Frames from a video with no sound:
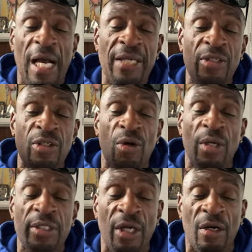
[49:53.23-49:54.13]
How you
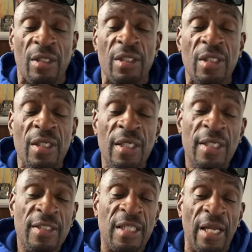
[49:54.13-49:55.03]
doing, Dunkley?
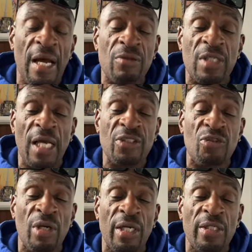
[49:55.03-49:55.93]
Shout out to
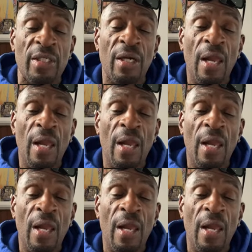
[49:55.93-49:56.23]
Australia.